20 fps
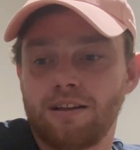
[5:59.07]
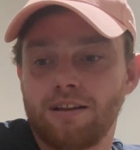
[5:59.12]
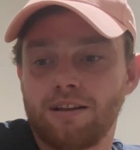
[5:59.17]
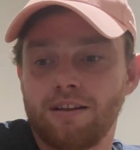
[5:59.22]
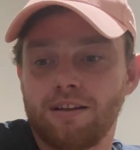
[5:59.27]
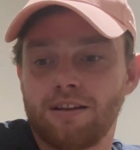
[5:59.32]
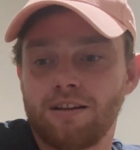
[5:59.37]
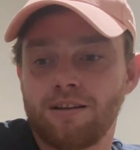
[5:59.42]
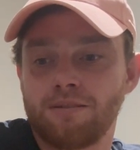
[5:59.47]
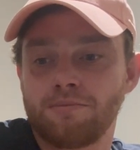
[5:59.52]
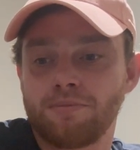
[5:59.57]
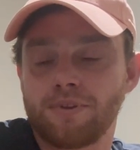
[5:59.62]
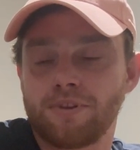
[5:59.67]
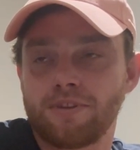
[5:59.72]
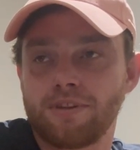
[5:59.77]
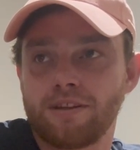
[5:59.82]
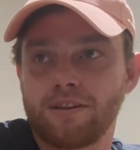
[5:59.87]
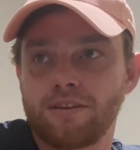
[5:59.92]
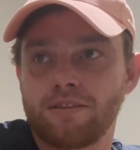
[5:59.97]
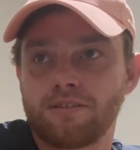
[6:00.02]

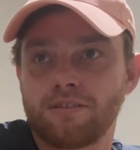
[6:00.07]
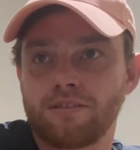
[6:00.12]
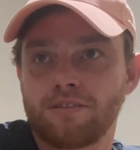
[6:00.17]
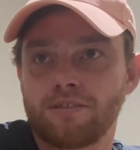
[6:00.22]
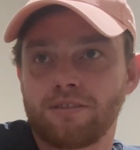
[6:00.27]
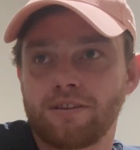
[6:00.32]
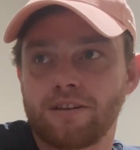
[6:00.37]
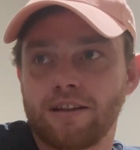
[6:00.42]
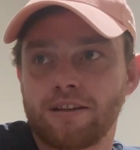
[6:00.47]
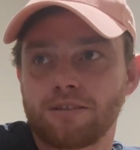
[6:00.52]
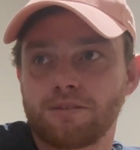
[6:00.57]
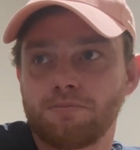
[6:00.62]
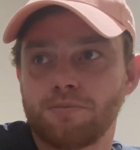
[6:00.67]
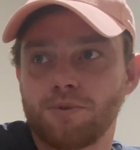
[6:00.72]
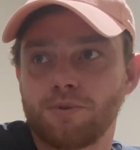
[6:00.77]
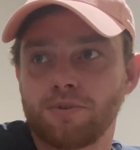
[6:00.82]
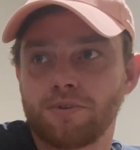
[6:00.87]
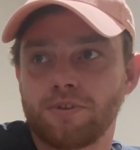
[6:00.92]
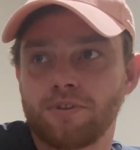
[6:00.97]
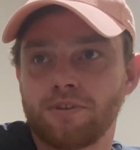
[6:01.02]
And then the next
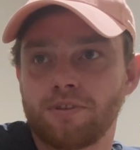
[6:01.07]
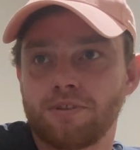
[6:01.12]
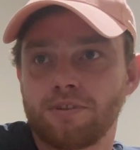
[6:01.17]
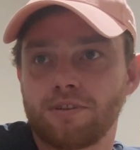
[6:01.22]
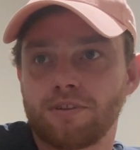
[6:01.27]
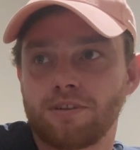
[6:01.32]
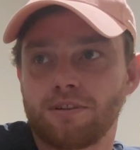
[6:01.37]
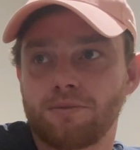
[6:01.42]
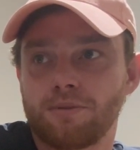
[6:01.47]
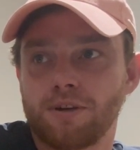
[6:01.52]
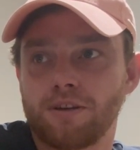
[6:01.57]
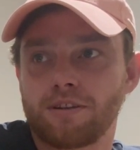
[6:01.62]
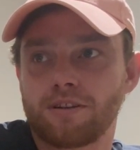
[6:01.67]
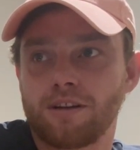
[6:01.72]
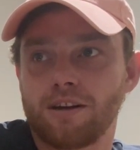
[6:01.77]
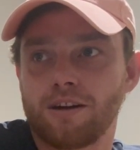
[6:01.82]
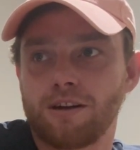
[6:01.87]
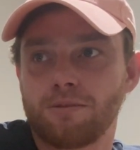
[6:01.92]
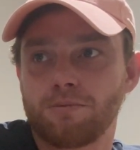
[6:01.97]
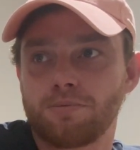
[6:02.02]
morning I woke
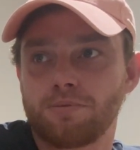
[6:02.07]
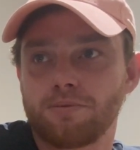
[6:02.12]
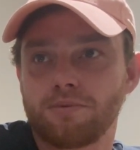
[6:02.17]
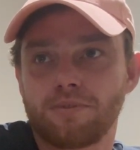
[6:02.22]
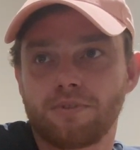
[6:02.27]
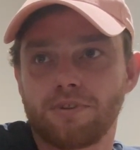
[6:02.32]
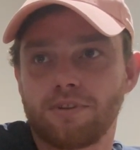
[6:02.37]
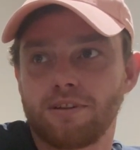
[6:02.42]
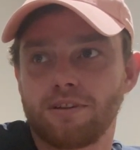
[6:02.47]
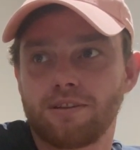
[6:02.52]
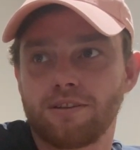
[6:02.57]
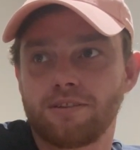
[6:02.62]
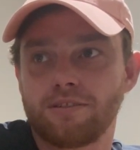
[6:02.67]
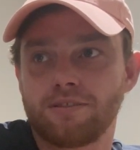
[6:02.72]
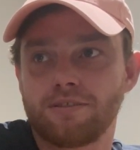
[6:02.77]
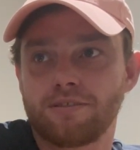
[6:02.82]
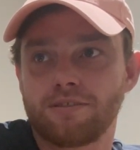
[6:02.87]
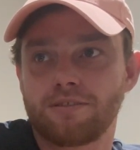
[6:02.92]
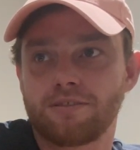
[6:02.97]
up and